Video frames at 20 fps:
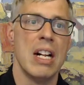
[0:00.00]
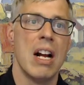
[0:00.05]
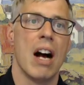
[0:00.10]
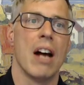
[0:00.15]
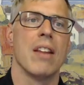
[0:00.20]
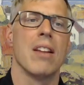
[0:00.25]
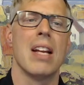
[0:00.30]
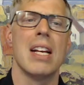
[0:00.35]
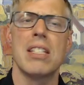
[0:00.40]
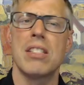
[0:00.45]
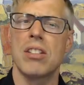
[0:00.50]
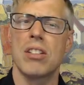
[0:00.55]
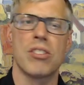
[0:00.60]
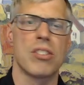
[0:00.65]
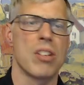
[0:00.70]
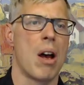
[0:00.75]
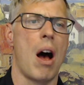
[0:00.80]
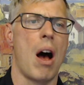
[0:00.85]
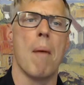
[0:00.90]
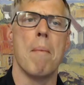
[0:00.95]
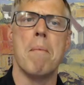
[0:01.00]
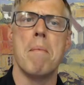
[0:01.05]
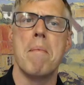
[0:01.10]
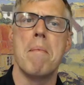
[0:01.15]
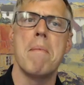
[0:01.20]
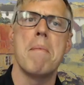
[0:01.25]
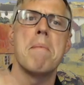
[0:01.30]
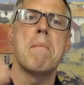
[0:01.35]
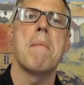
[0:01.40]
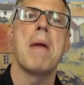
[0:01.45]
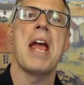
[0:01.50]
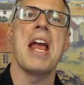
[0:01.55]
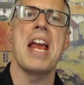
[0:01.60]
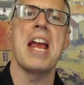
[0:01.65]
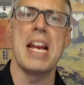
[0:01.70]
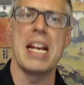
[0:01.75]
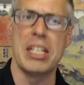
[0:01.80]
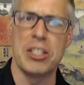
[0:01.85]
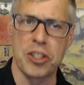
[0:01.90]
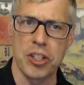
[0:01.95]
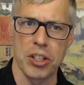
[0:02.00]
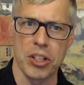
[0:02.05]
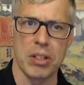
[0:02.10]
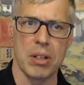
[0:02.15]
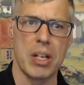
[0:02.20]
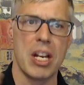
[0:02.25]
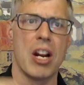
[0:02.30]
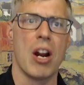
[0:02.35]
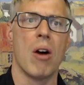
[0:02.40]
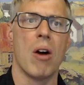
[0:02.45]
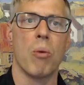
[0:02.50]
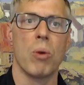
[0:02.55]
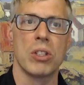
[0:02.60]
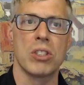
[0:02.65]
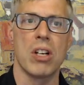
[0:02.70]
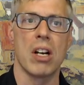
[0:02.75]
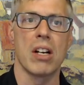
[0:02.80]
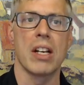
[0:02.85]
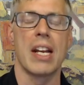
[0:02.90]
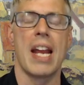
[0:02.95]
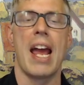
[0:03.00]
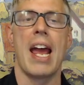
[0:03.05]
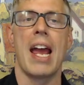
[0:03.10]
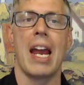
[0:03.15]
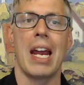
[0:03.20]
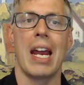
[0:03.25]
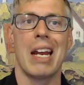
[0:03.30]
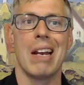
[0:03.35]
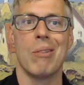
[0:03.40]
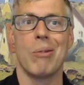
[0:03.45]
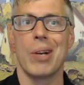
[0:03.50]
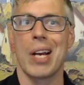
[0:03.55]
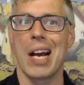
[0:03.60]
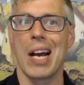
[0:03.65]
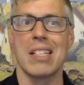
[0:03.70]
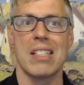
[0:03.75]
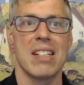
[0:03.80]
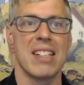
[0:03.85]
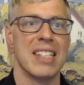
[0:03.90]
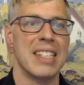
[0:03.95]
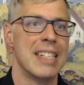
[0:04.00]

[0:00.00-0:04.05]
Unless there's a major, we're talking, hey, we got